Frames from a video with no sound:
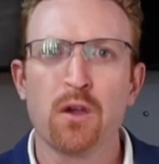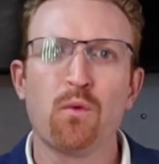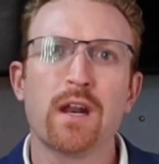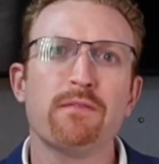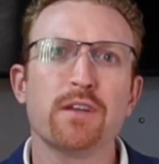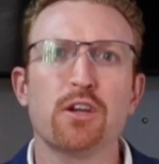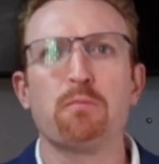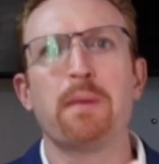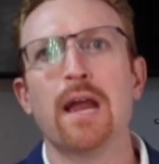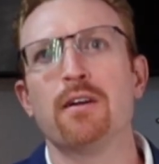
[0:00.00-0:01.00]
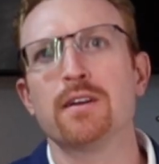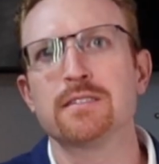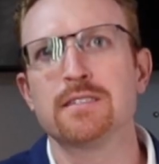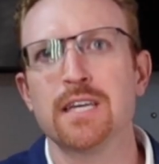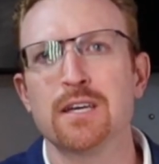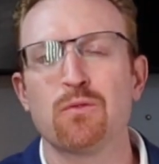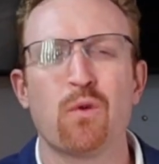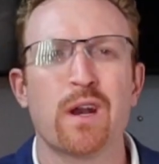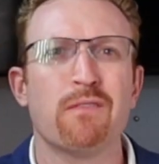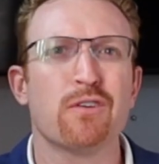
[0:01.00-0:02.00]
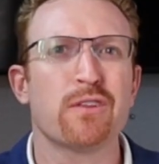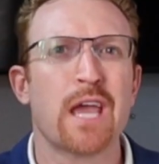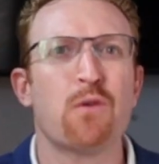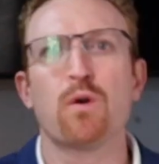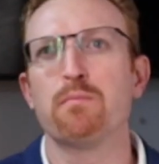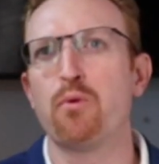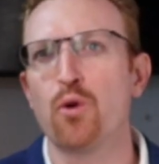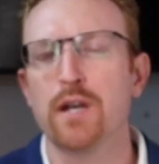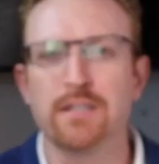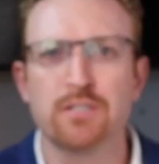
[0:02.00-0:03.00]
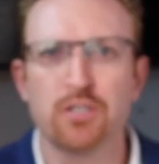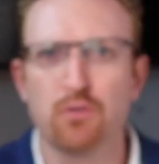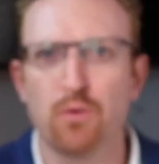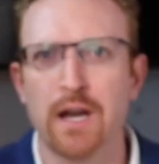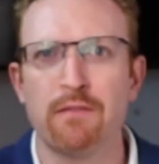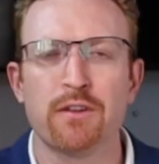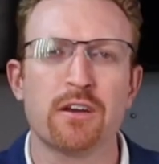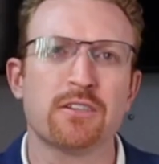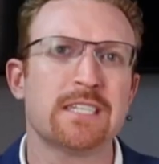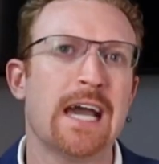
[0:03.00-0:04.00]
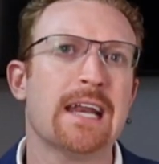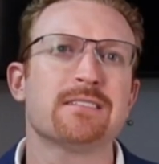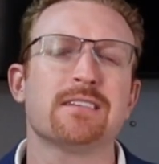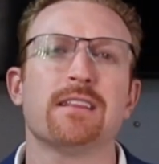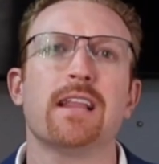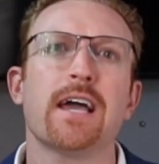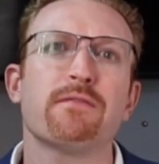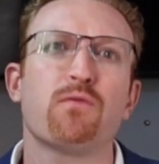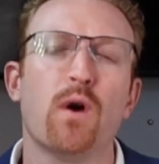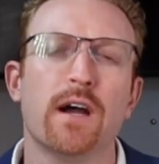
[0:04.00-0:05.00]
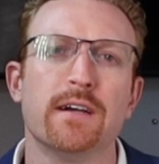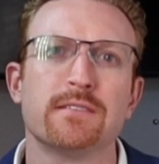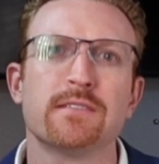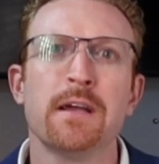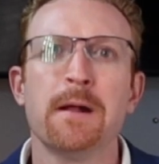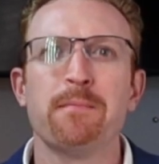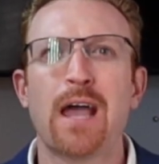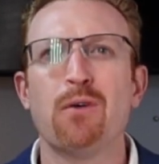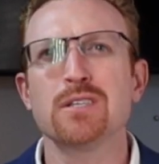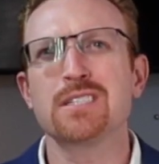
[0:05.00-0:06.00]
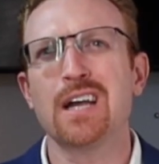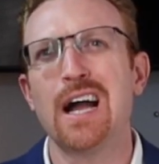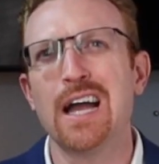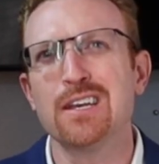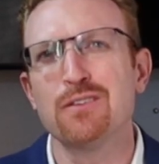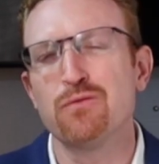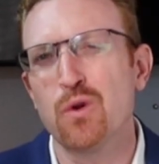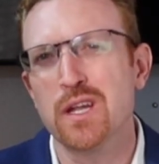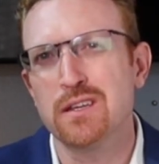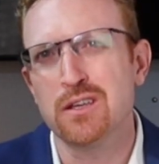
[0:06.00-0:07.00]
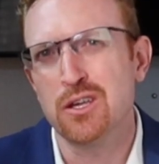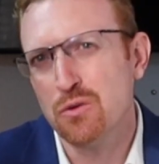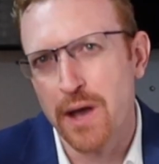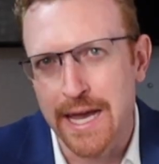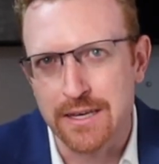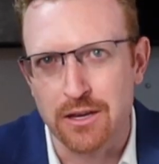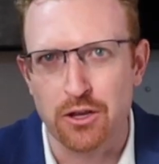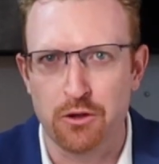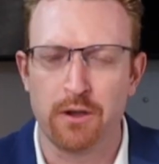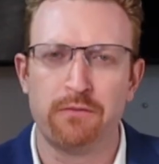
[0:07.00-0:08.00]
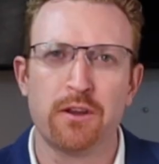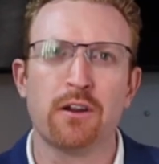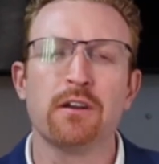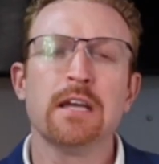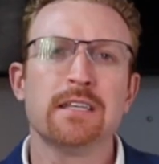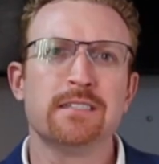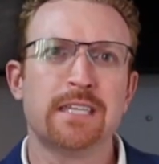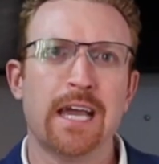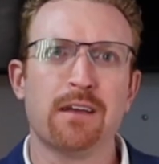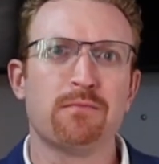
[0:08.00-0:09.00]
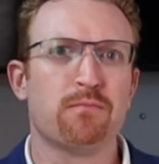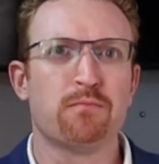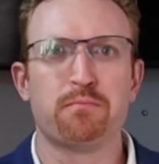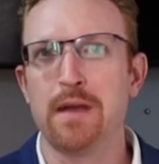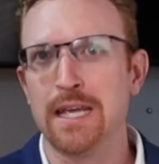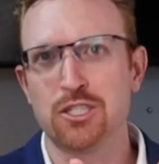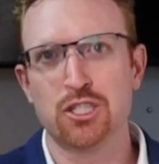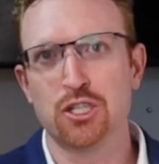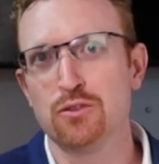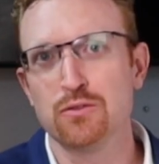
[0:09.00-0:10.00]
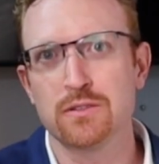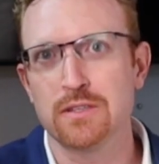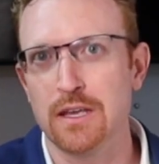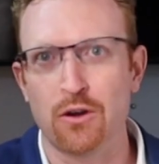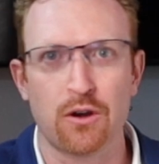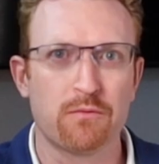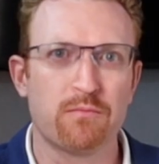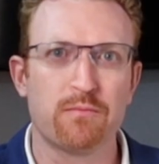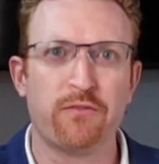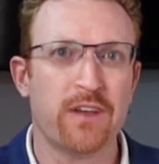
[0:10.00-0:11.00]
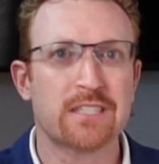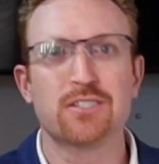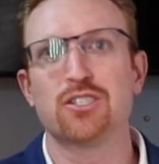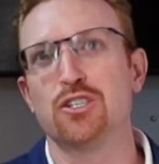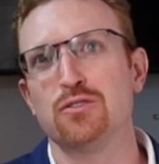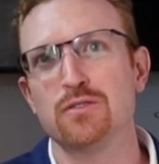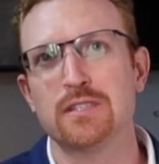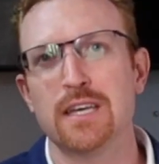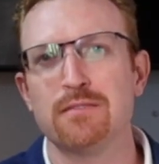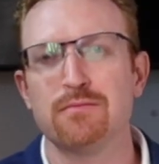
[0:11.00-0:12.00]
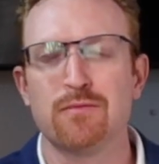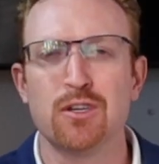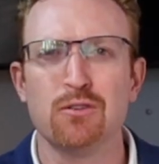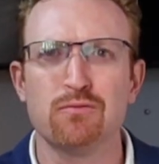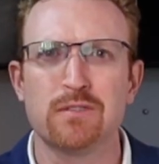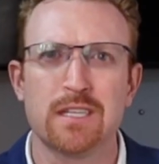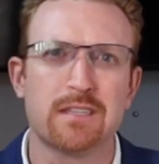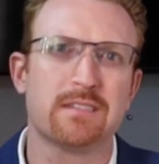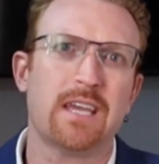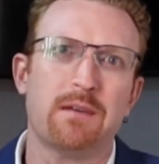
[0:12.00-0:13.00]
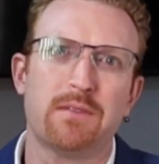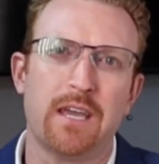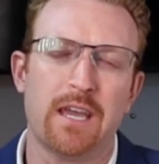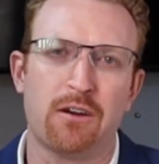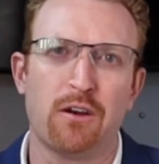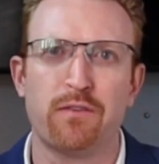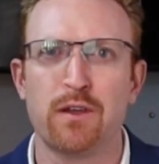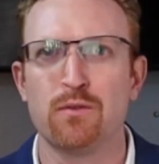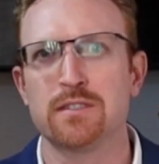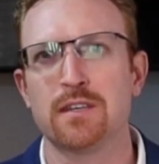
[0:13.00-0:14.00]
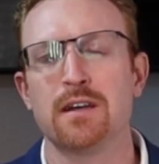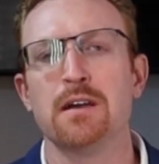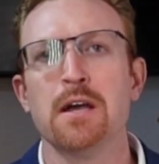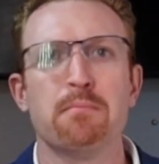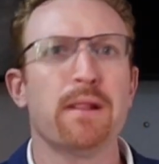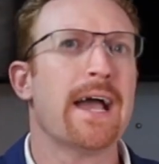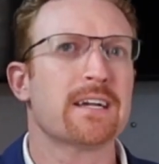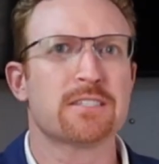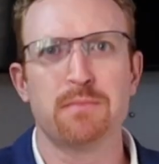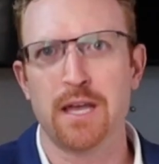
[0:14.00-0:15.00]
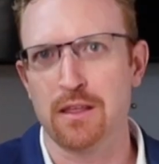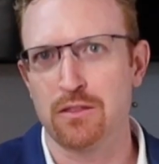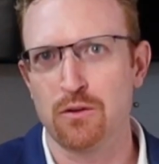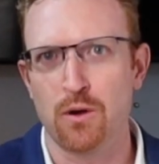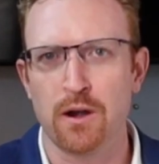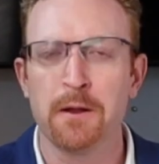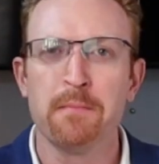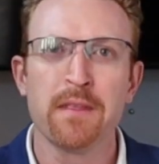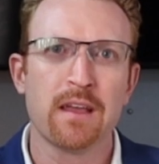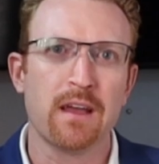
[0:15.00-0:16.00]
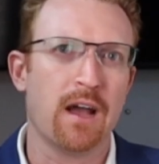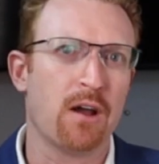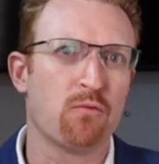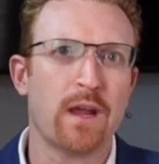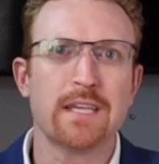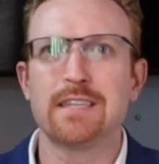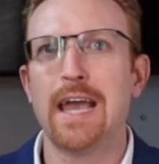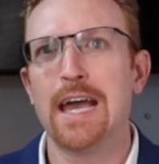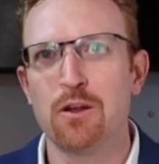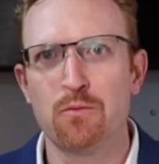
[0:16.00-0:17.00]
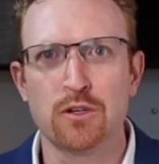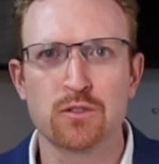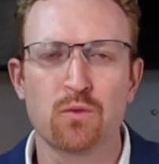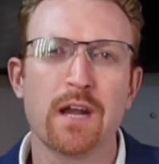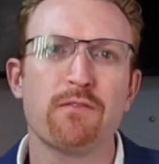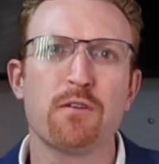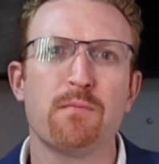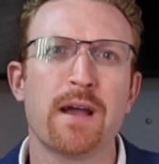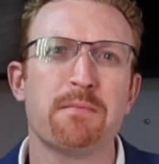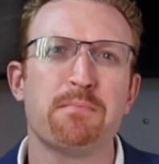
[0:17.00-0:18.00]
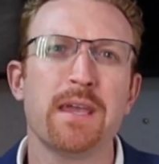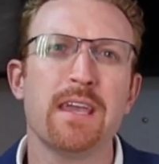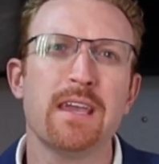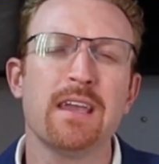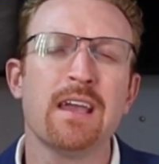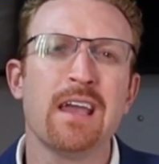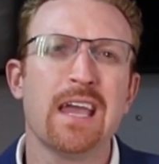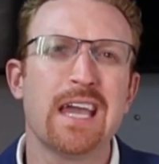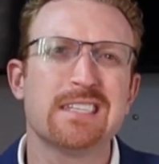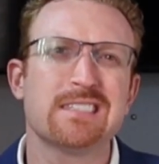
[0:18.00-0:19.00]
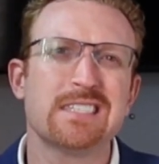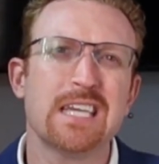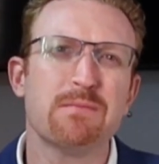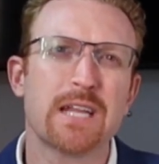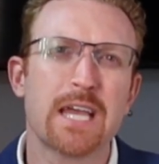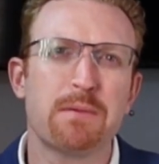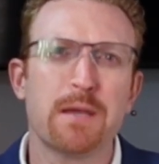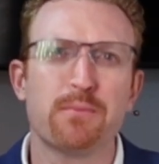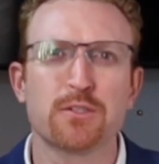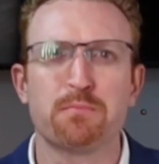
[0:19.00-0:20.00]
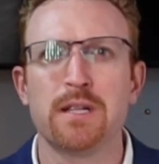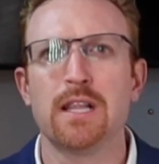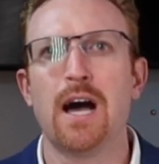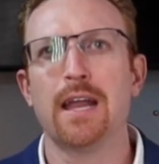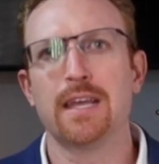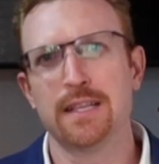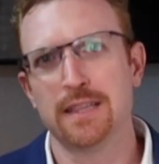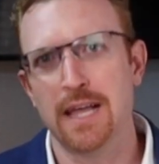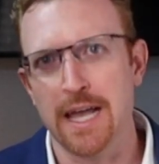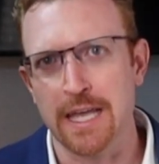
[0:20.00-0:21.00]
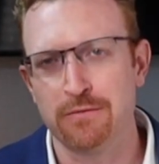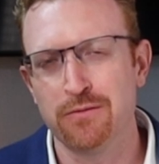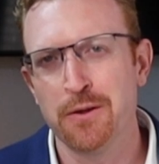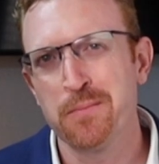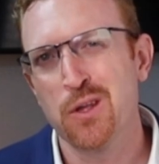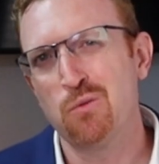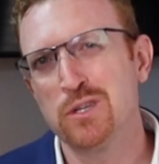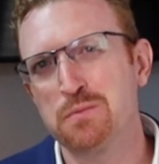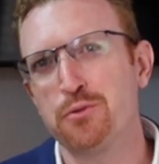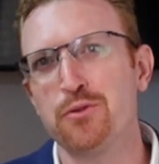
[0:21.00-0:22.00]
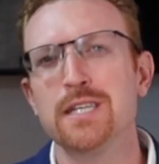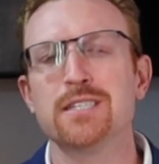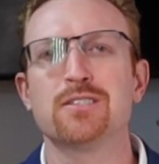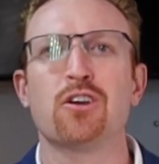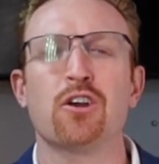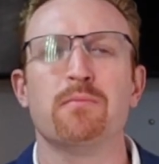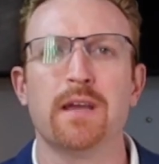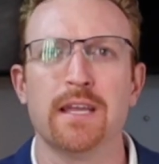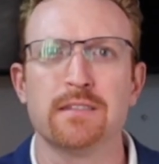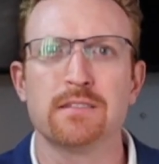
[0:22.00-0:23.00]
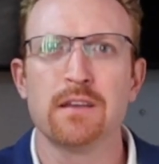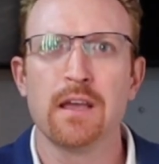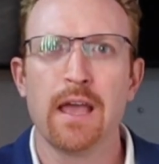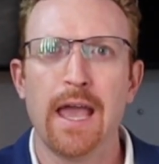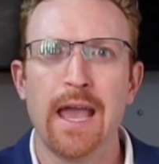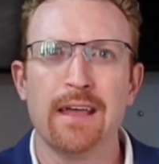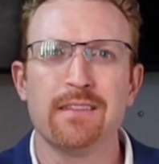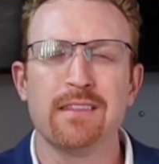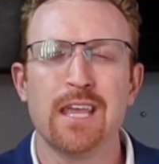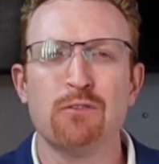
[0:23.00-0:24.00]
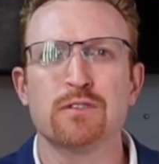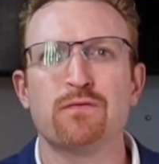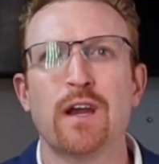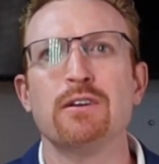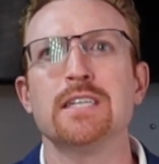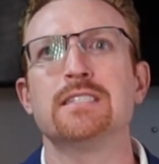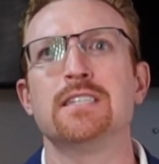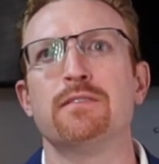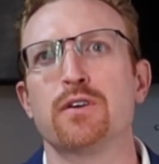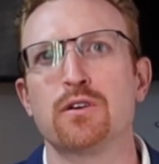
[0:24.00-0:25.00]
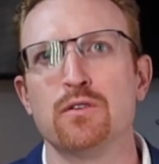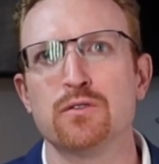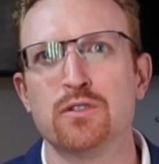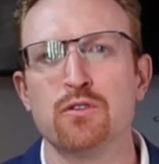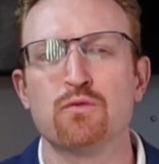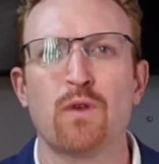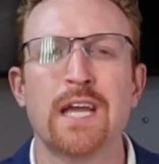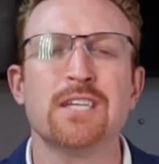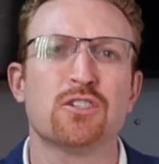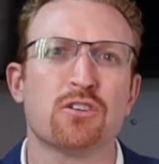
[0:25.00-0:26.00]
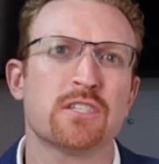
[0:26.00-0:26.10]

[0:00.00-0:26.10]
Whatever your parents did, whatever they were born into, whatever their status in life was, that was kind of what you had to do. If your dad made shoes or fixed shoes, then you did the same thing. Or if he was a blacksmith or raised animals, whatever it might be, it seemed like people's plot in life was predetermined, and it was very difficult to raise your